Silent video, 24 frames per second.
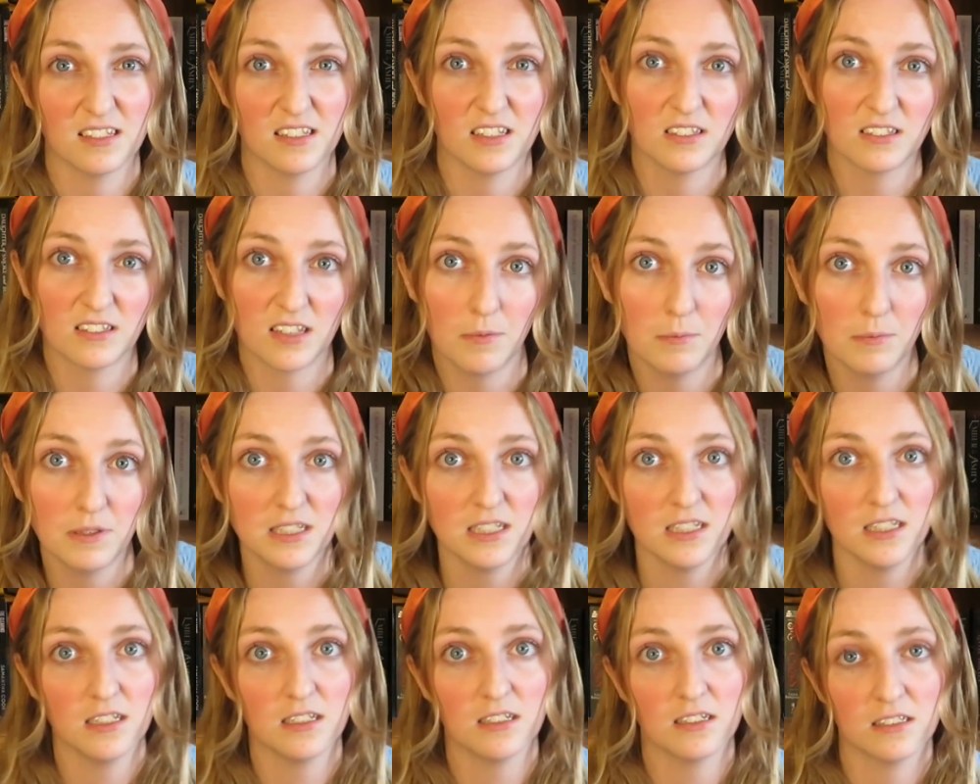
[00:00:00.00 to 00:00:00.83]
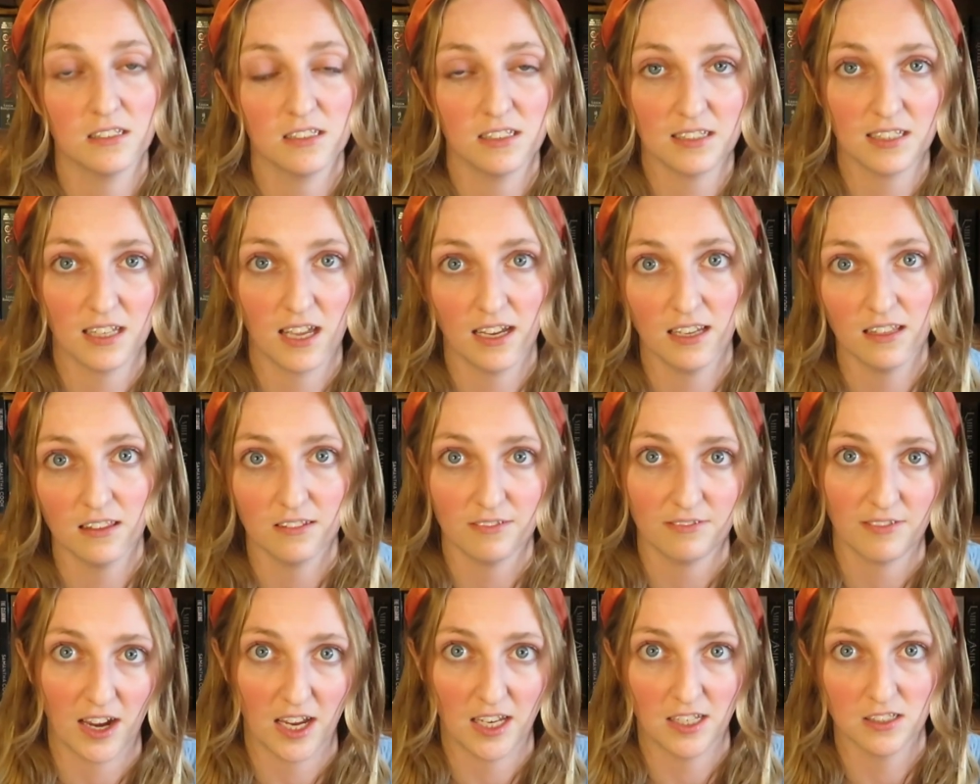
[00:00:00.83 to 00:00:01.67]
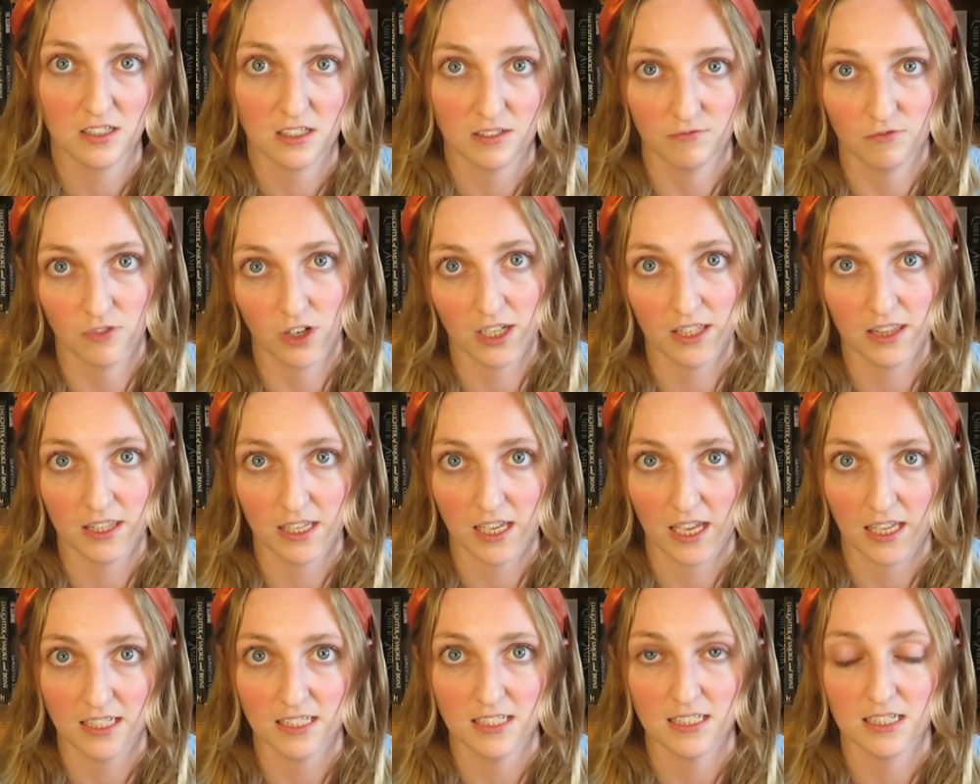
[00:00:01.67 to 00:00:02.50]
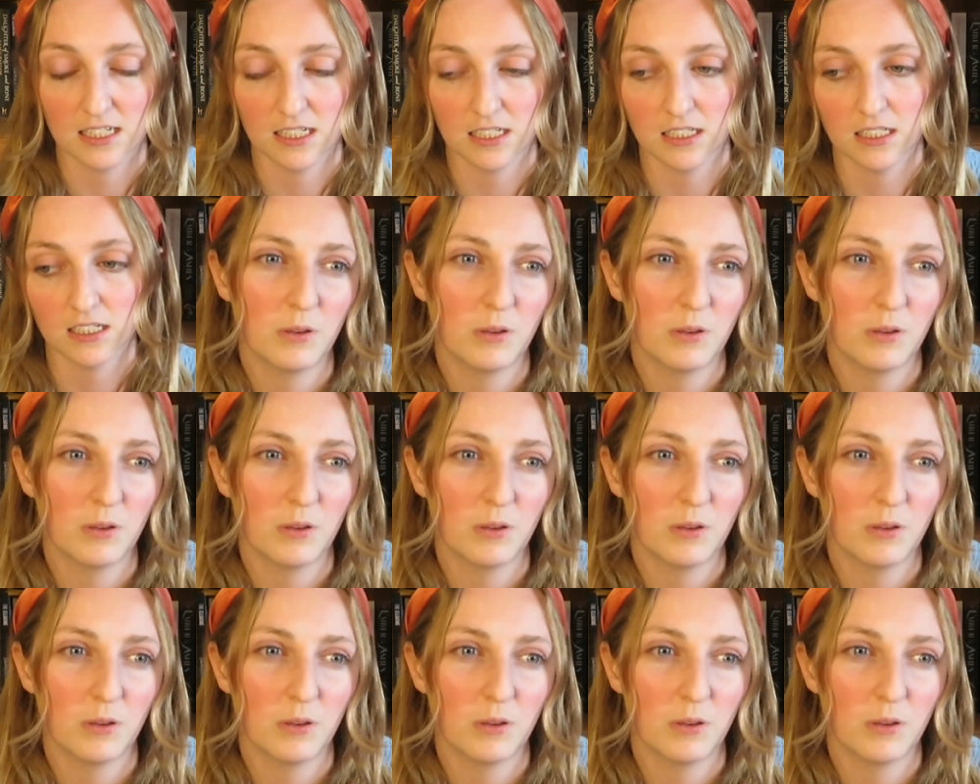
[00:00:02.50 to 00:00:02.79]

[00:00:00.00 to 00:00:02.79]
that somebody could take the reins and write the ending.